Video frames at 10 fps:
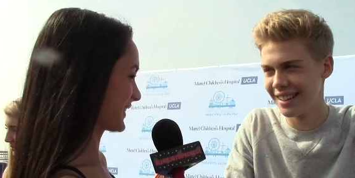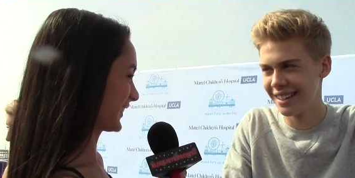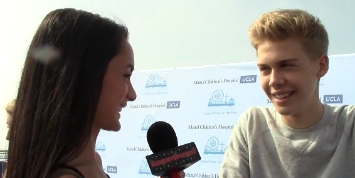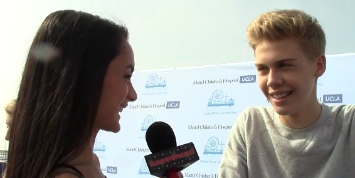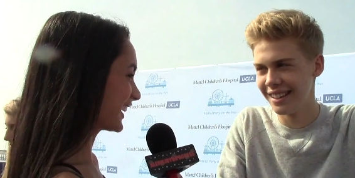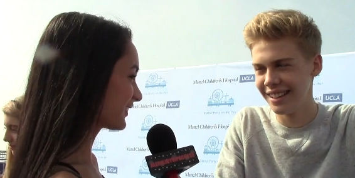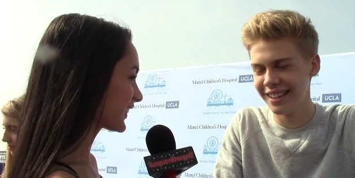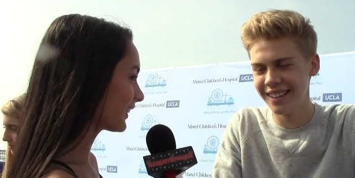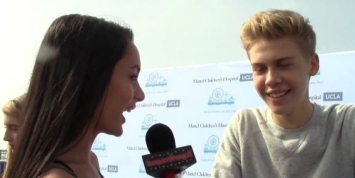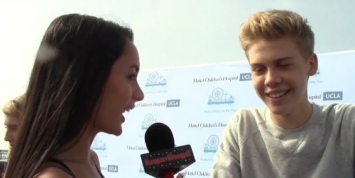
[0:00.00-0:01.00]
Speaker 1: so excited
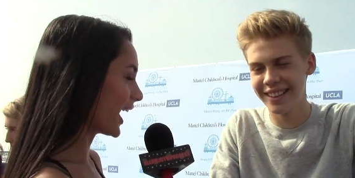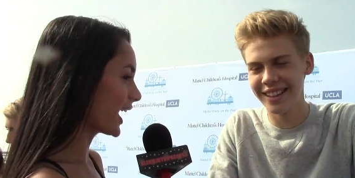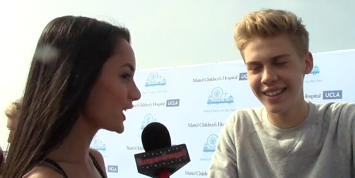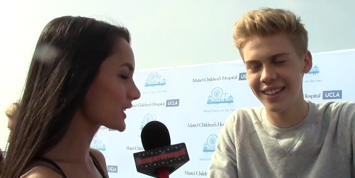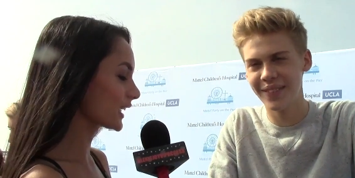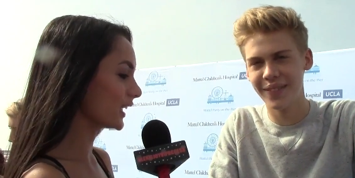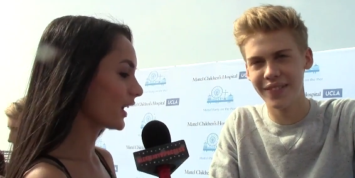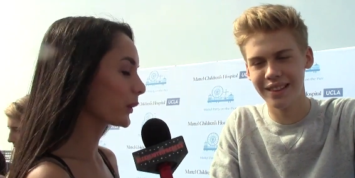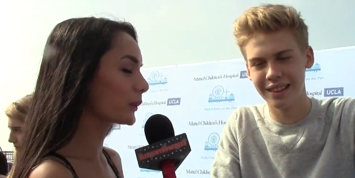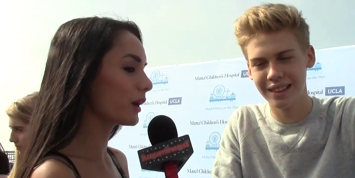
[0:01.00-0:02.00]
for that. And
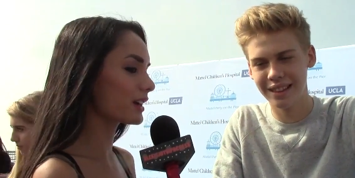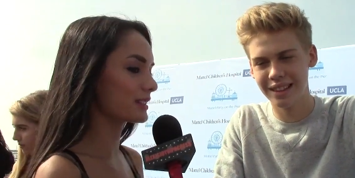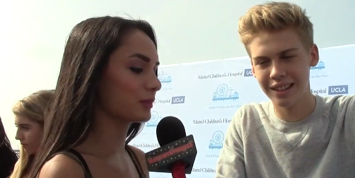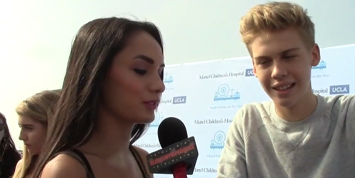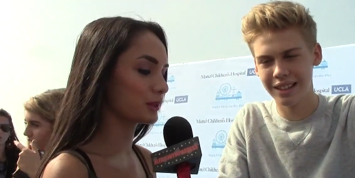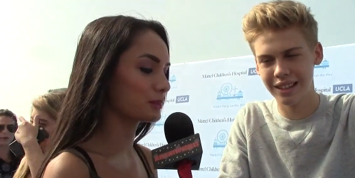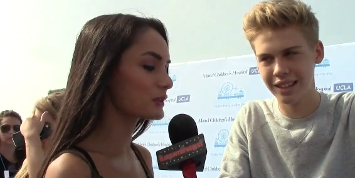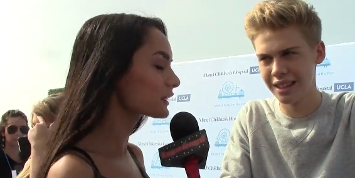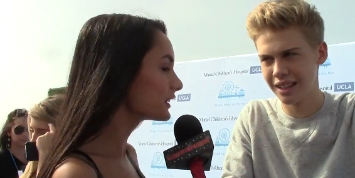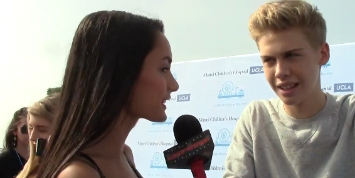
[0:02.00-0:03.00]
who are some of your
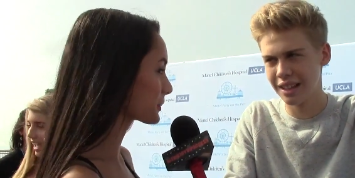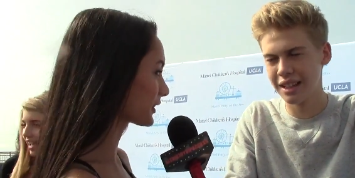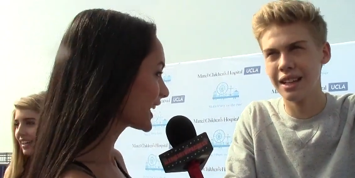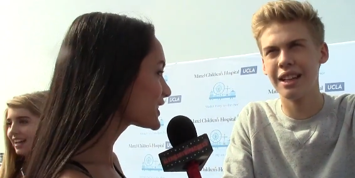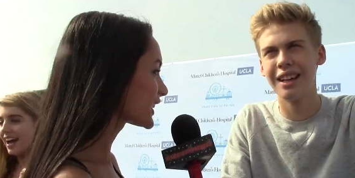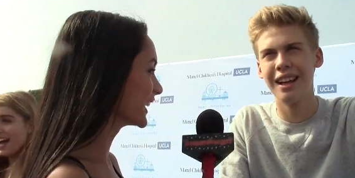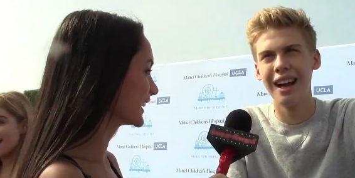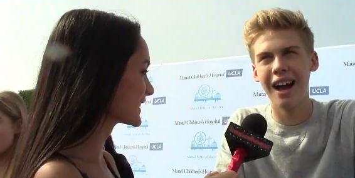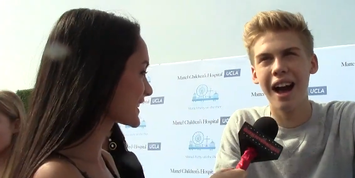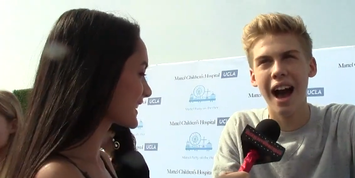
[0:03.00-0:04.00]
musical inspirations?
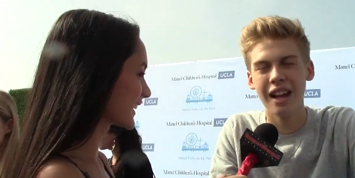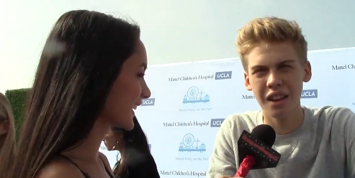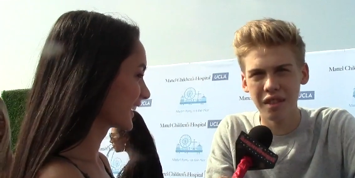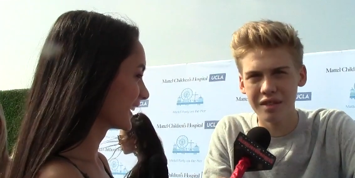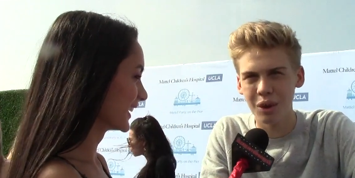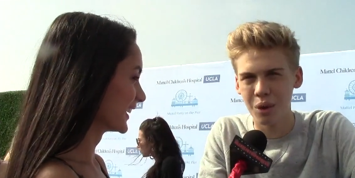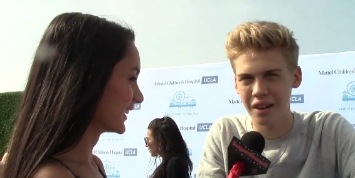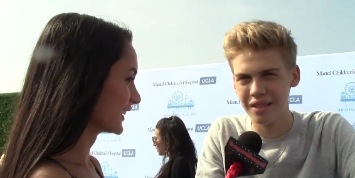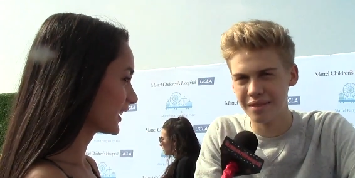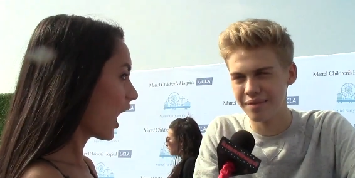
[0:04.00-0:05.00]
I
Speaker 2: love
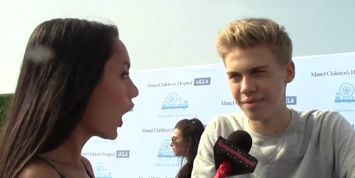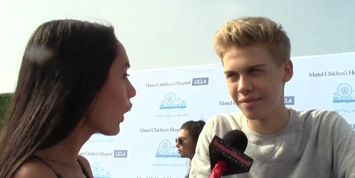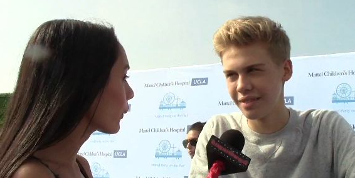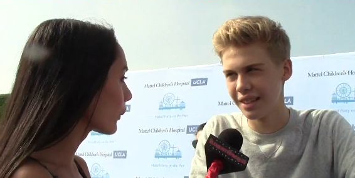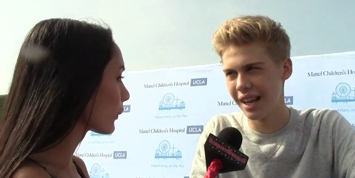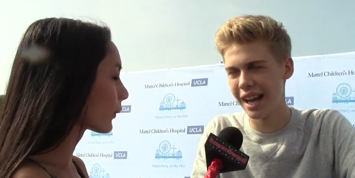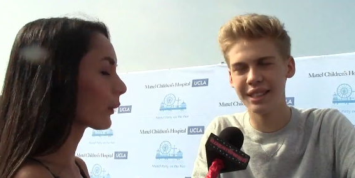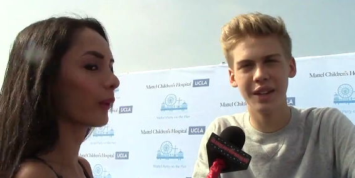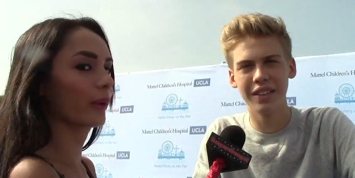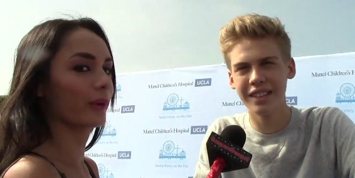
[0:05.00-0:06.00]
Lorde. Oh. Yeah, I
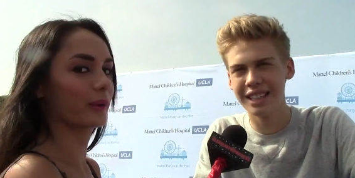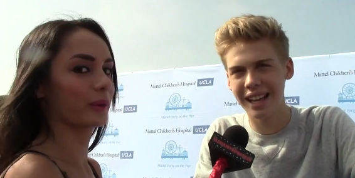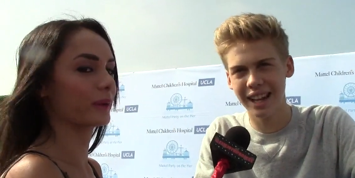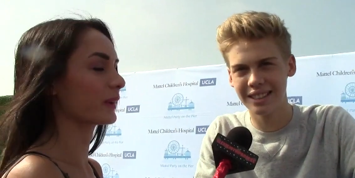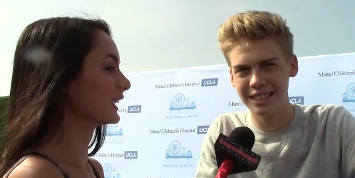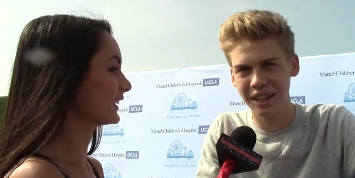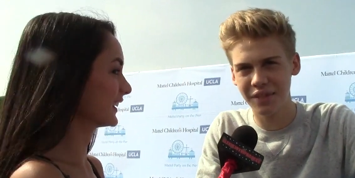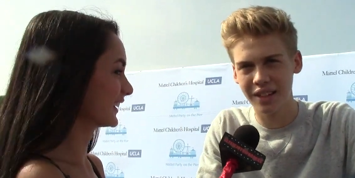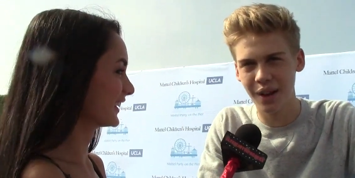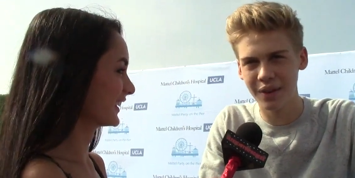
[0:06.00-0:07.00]
don't even need to hesitate
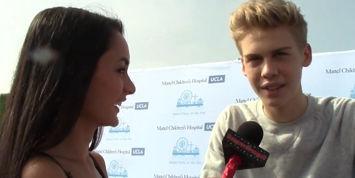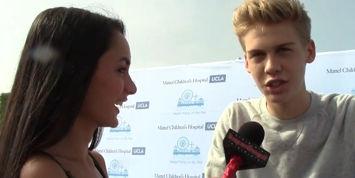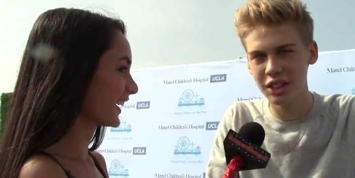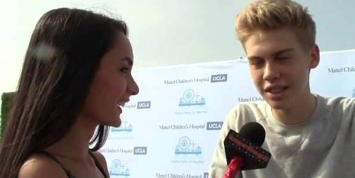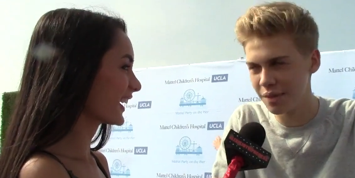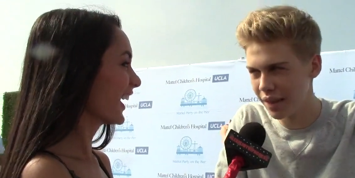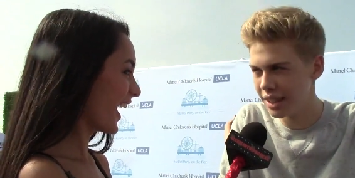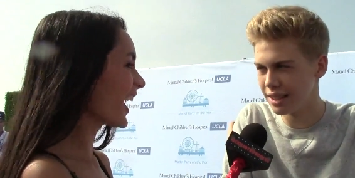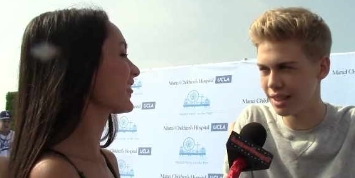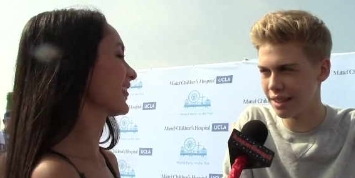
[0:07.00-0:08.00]
for that one. She's
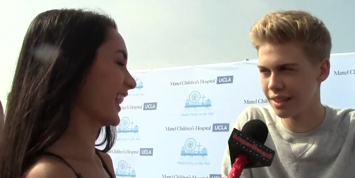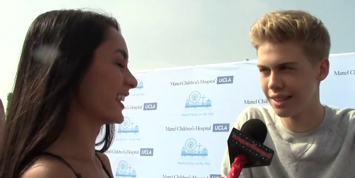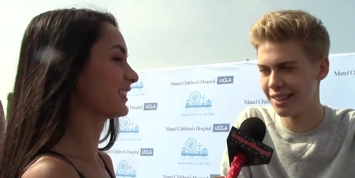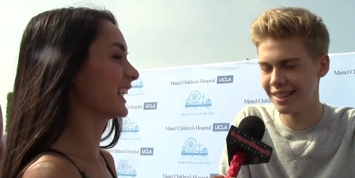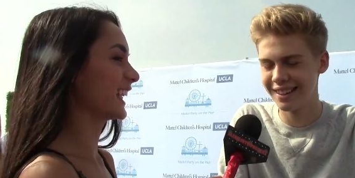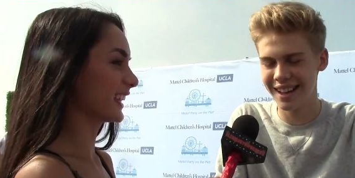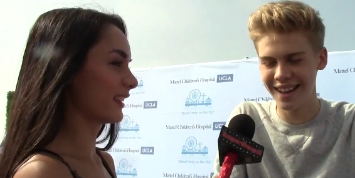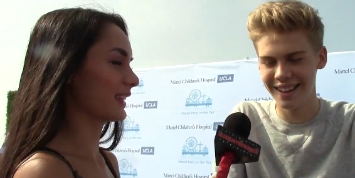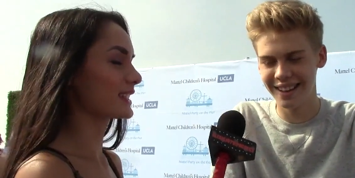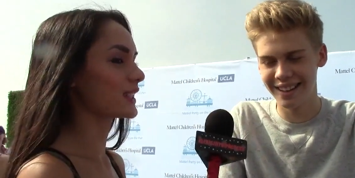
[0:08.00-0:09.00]
amazing.
Speaker 1: Love it, yeah.
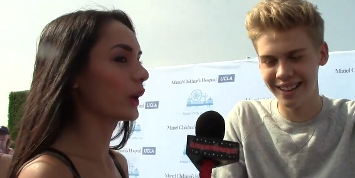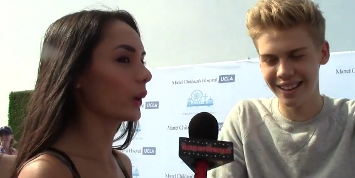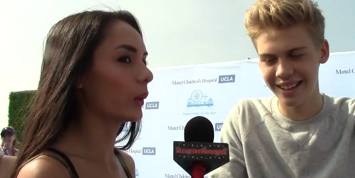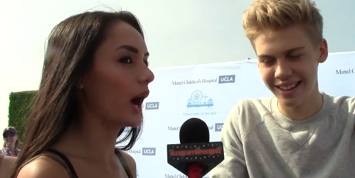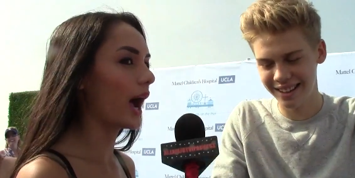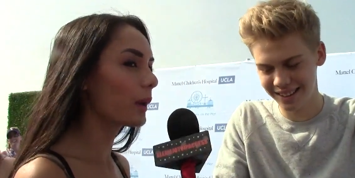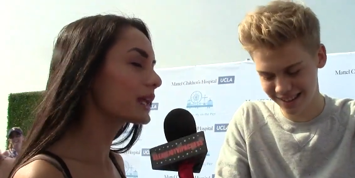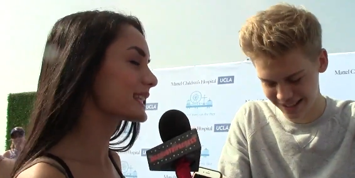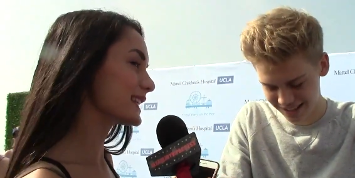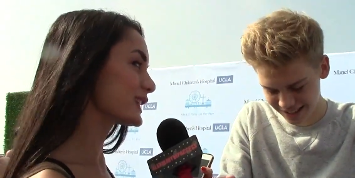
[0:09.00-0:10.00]
Love it. So I
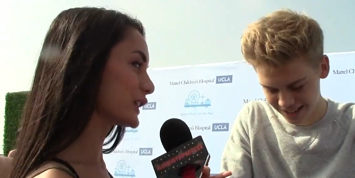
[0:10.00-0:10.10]
want to see a